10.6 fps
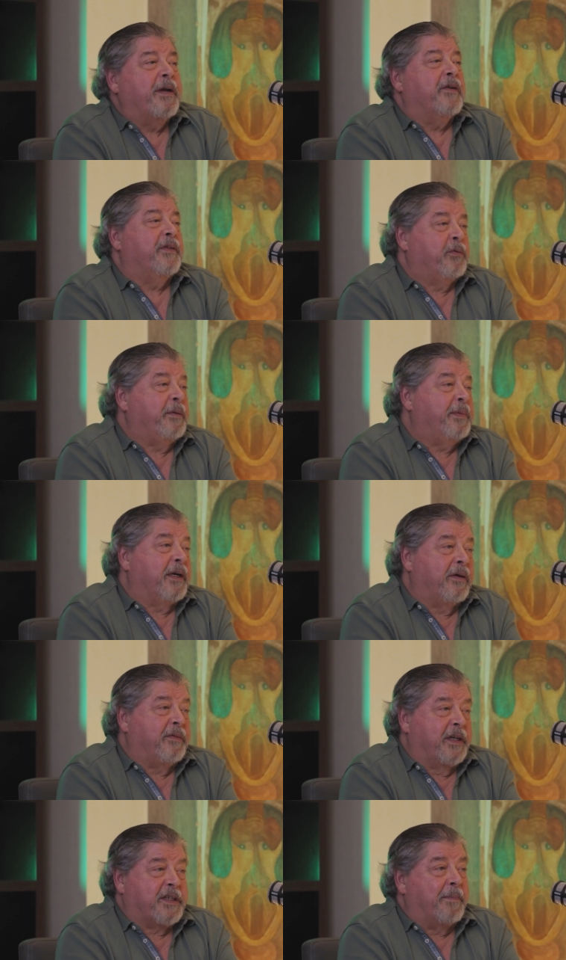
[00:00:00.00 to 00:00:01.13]
The Women of the
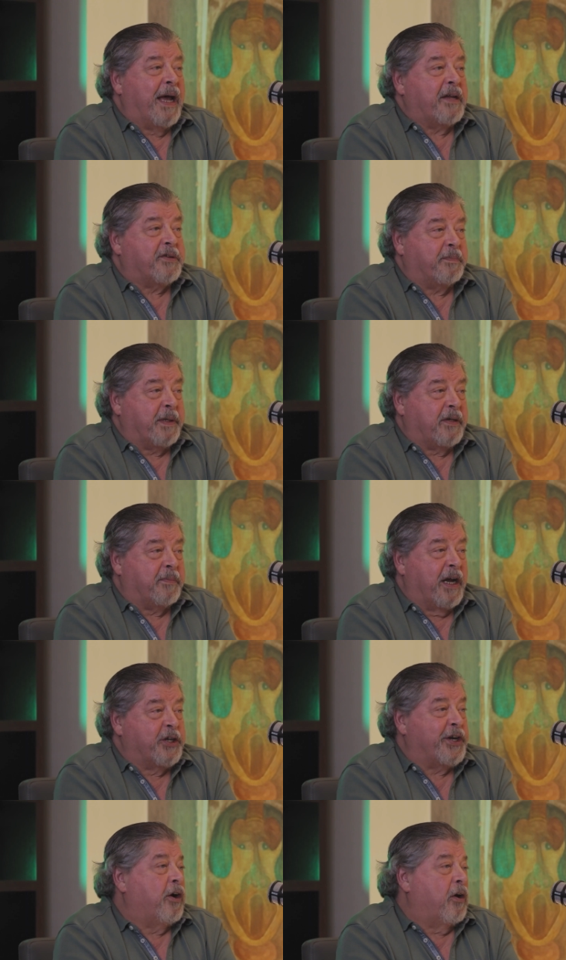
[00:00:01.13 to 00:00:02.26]
Weeping River. It's a
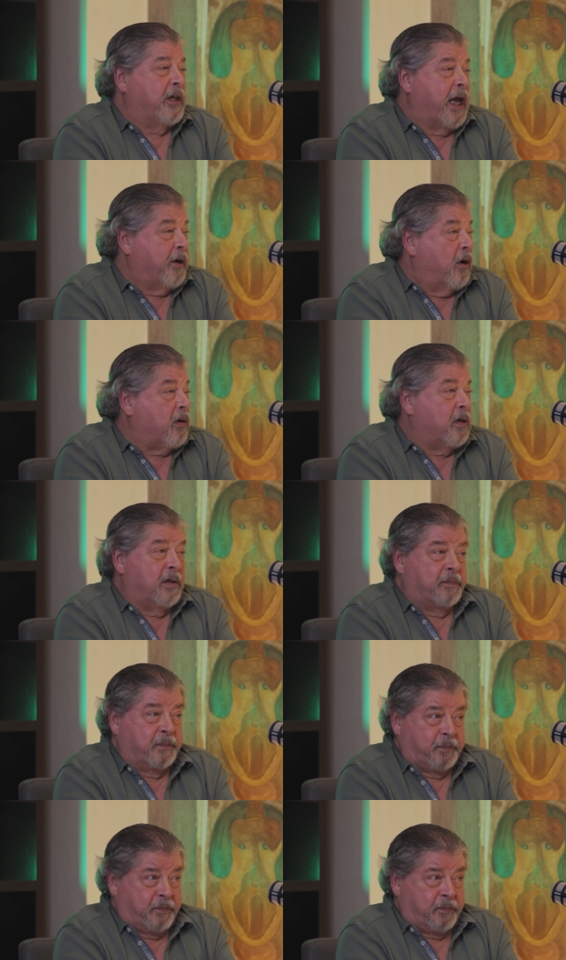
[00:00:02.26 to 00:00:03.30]
masterpiece by Sharon Dayok.